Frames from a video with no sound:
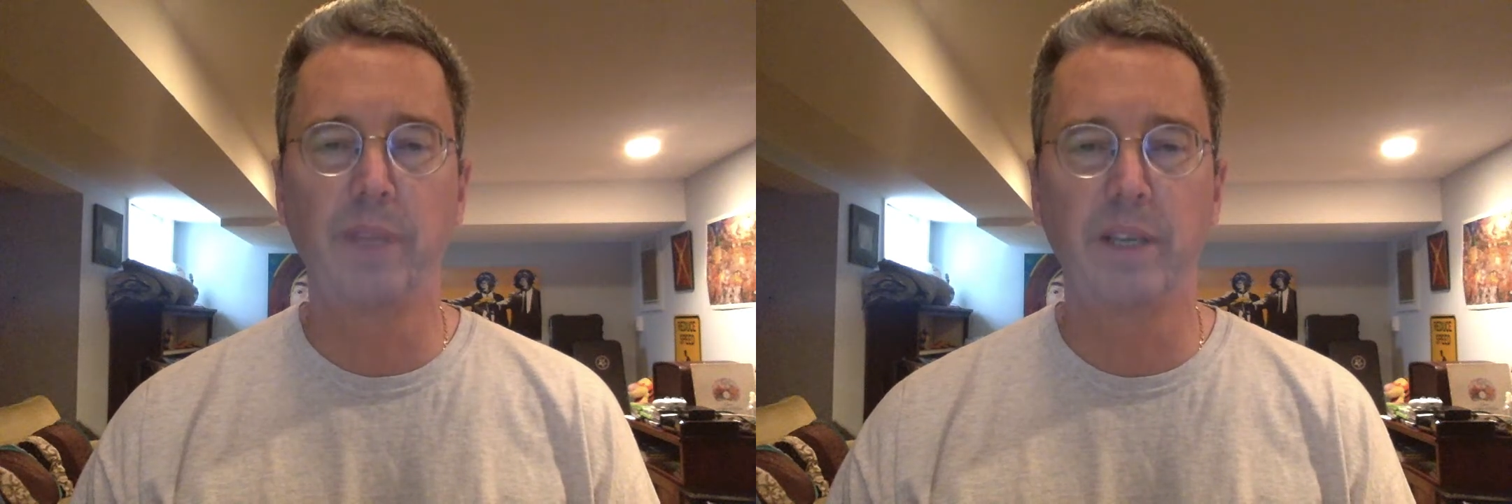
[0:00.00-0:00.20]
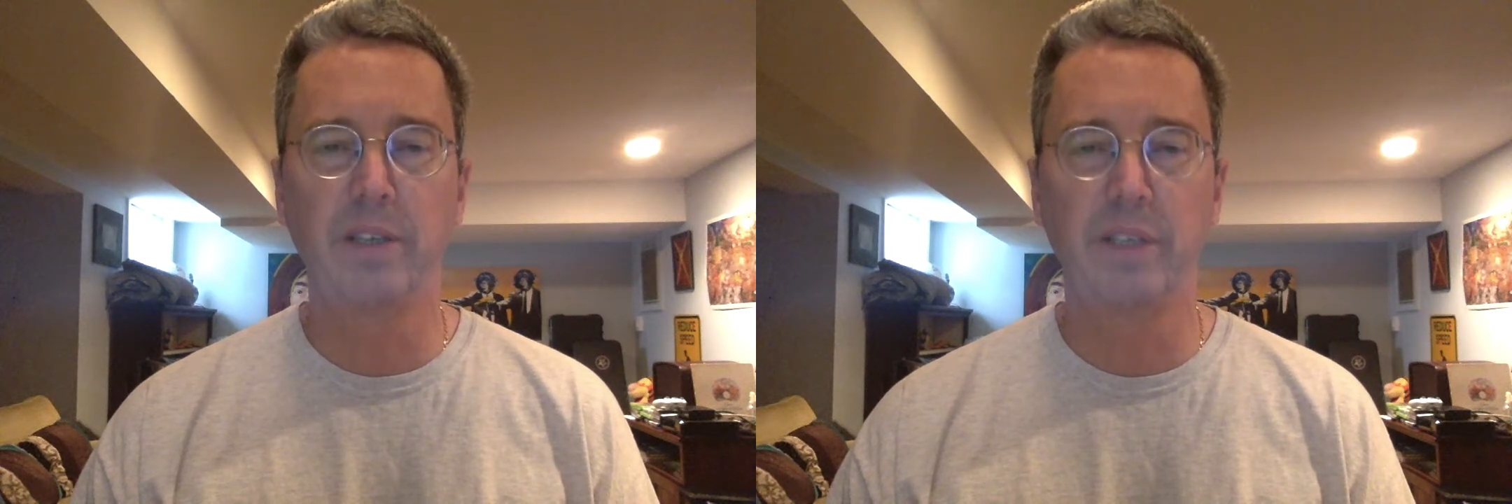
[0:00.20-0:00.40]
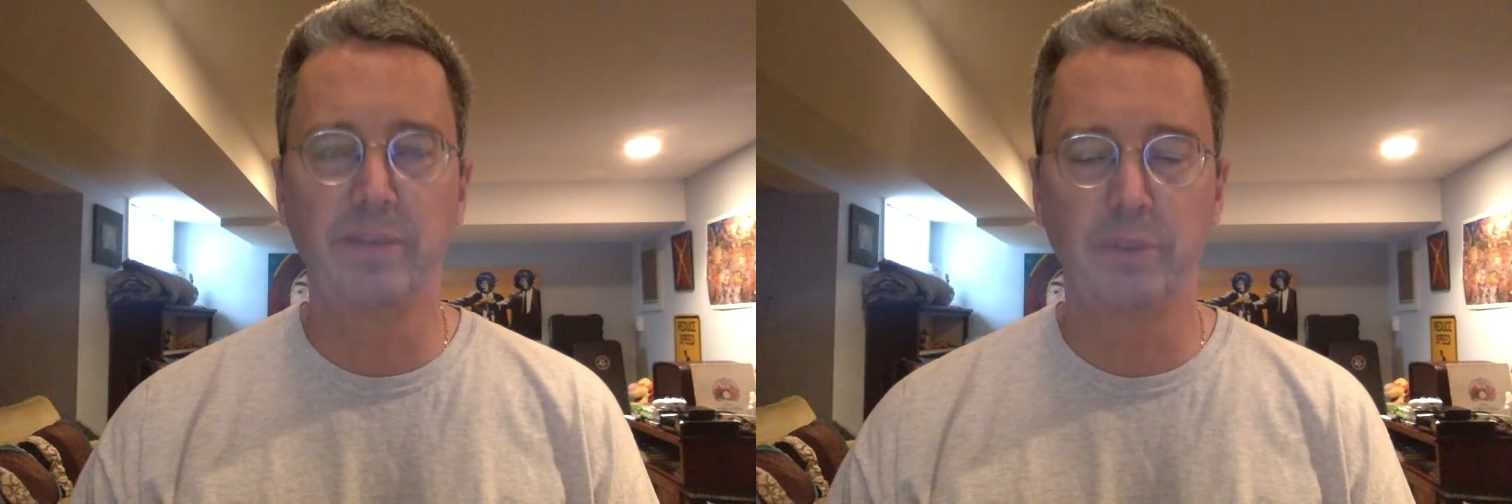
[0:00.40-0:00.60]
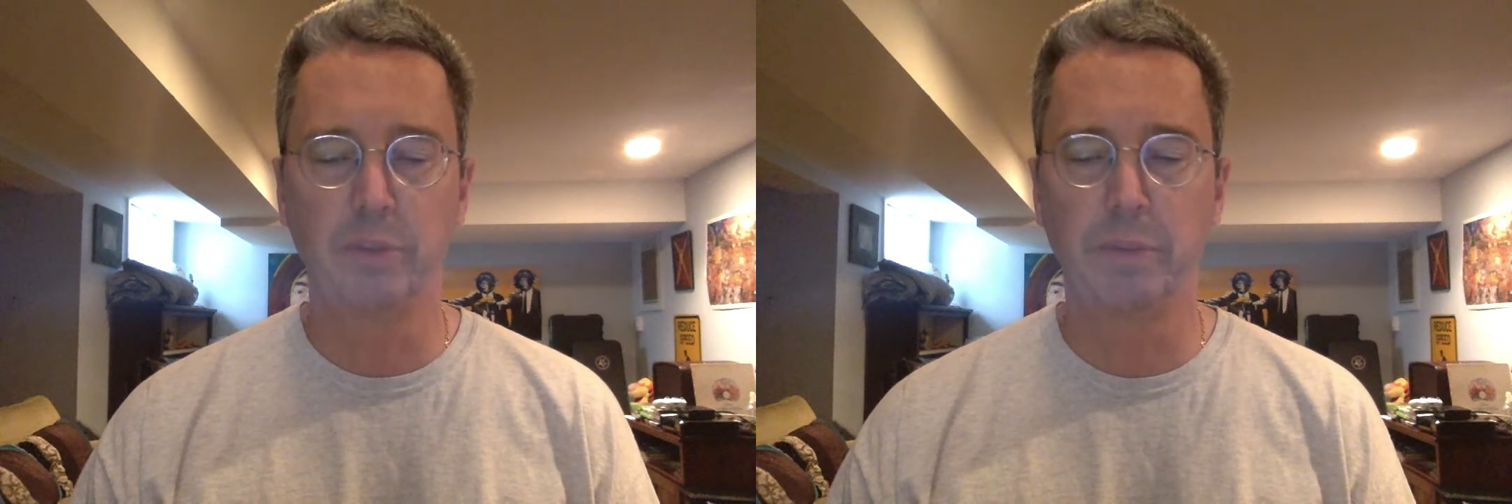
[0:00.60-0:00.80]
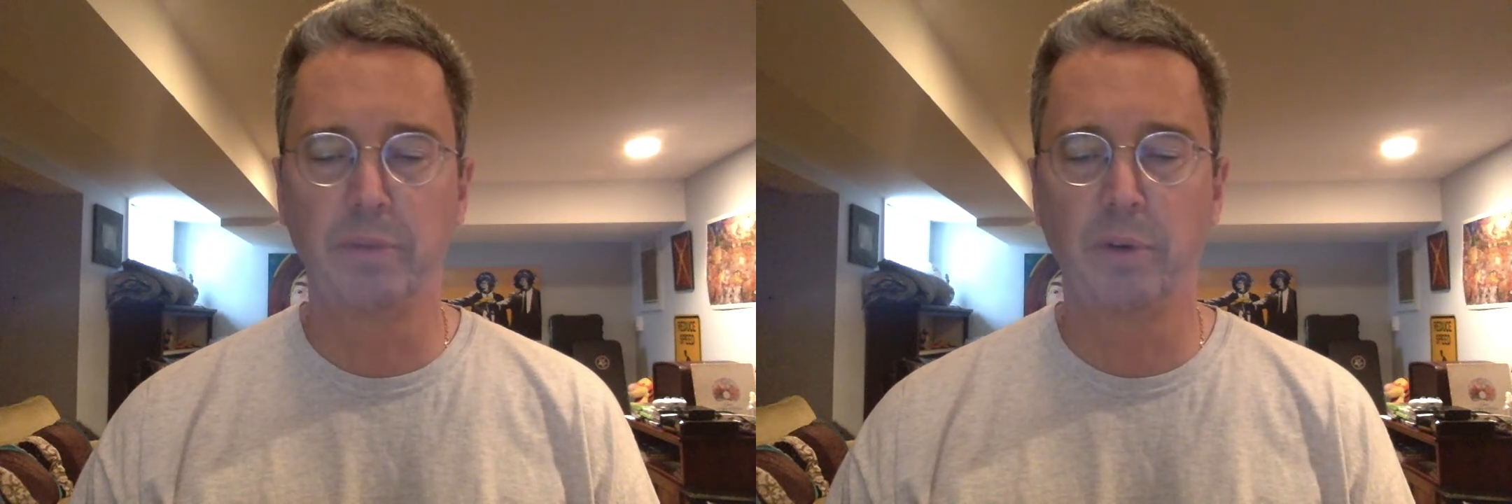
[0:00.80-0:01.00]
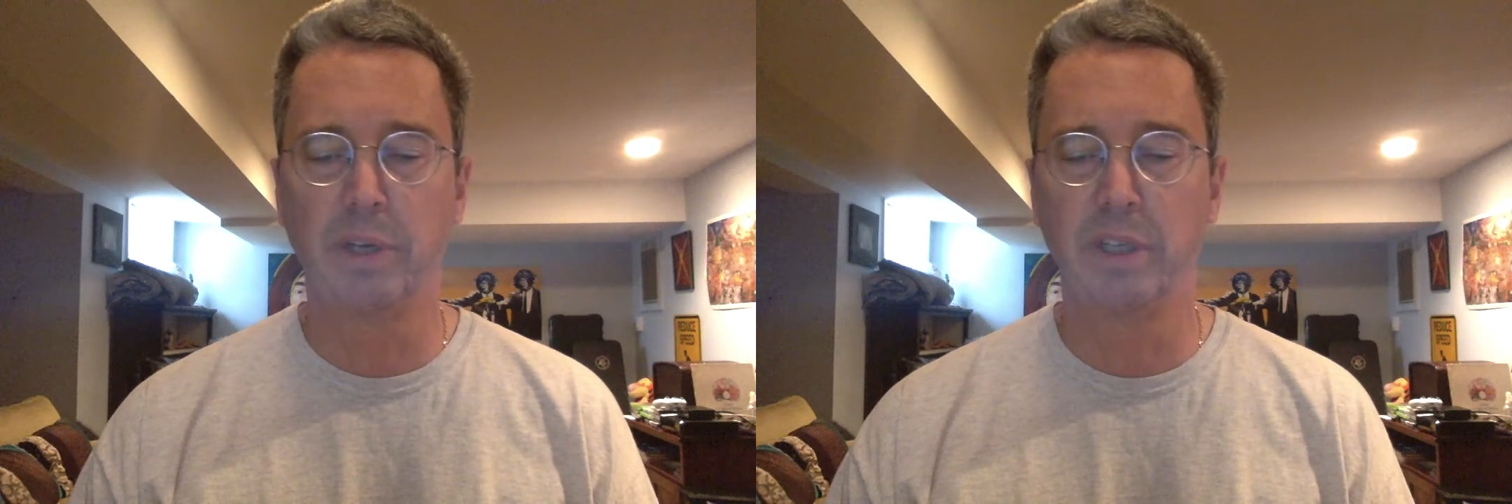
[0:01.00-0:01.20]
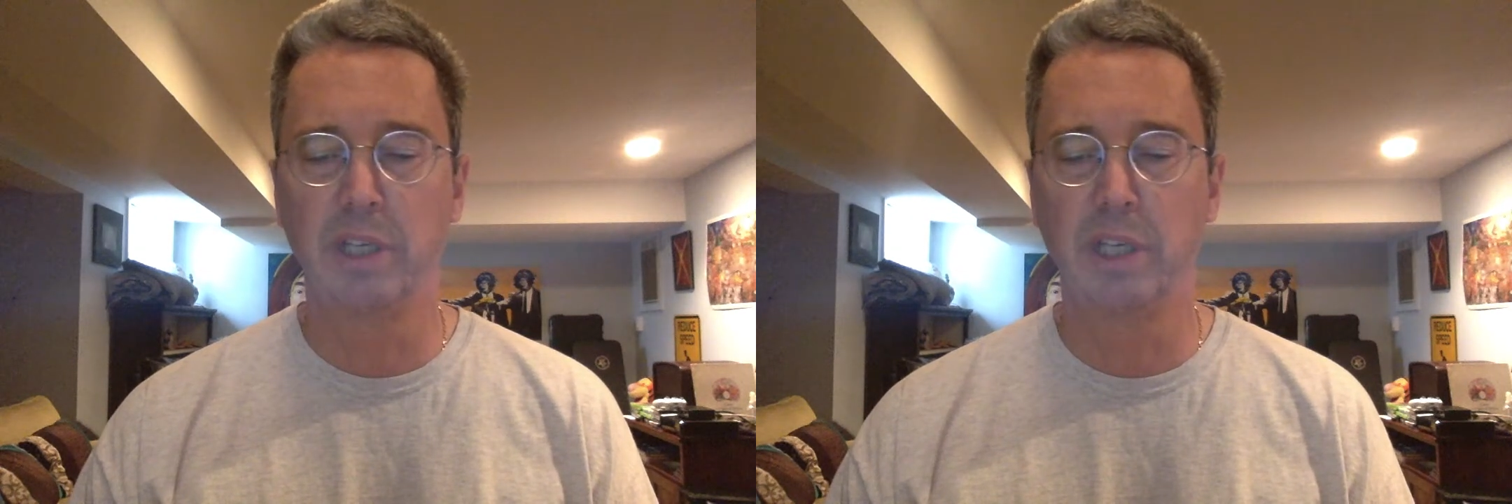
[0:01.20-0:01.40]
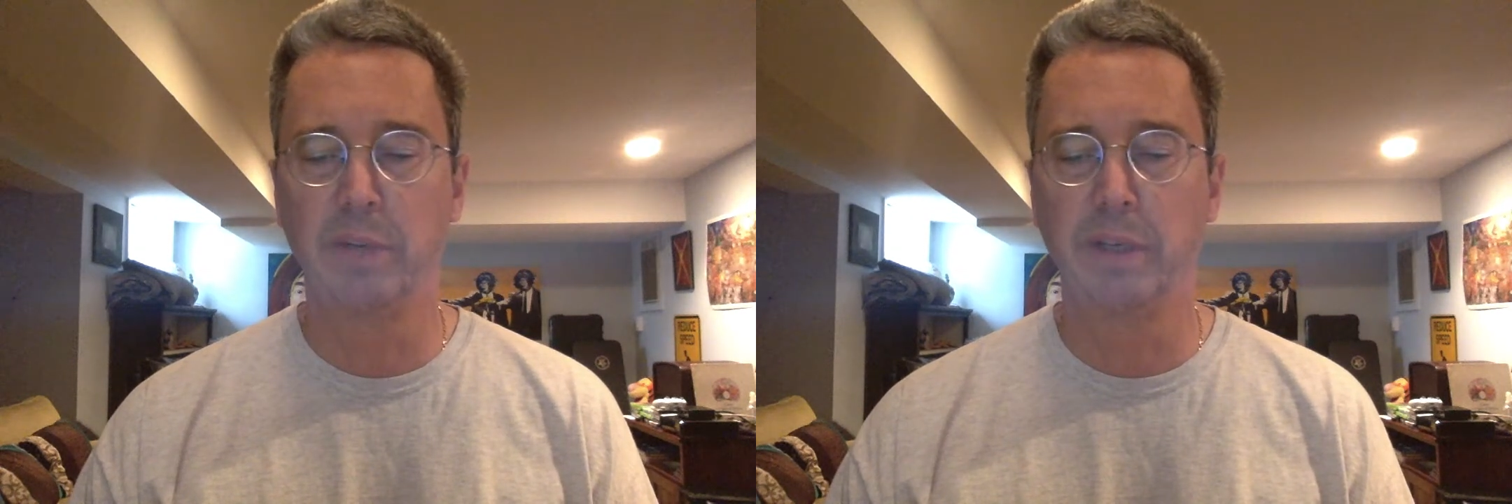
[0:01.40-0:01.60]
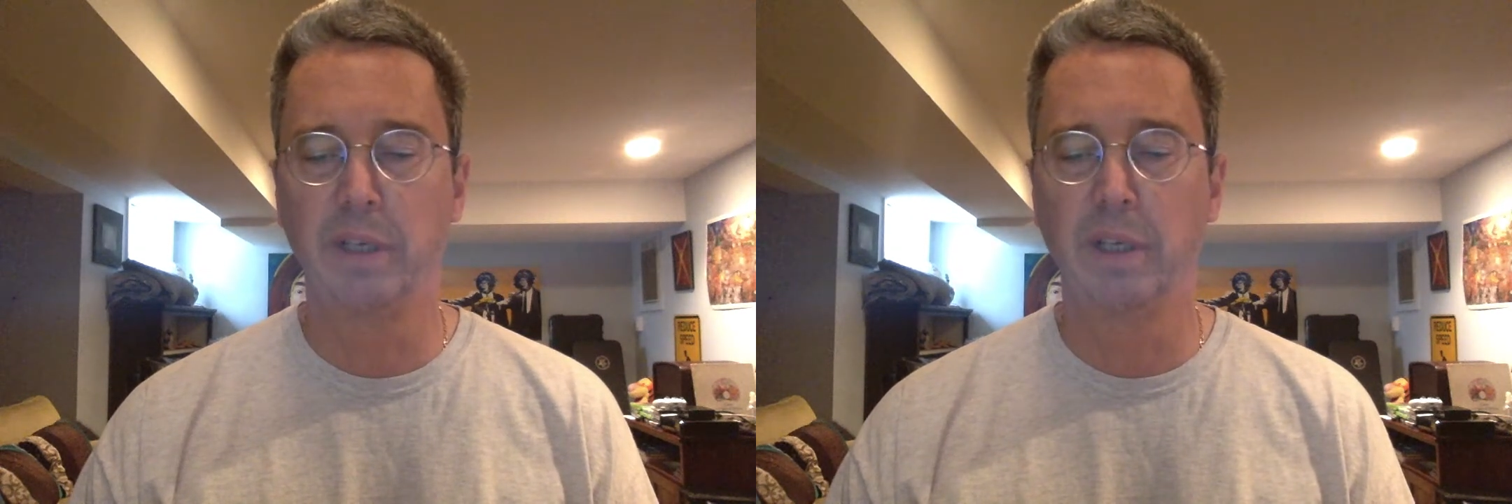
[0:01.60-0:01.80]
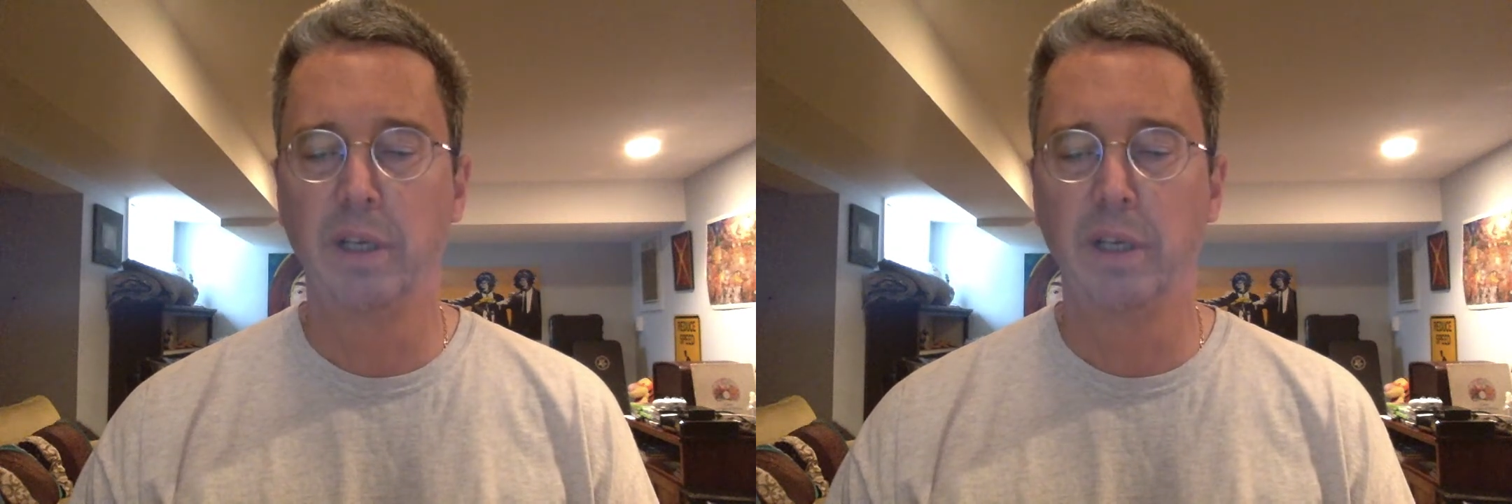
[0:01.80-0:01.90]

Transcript: He sniffles before continuing.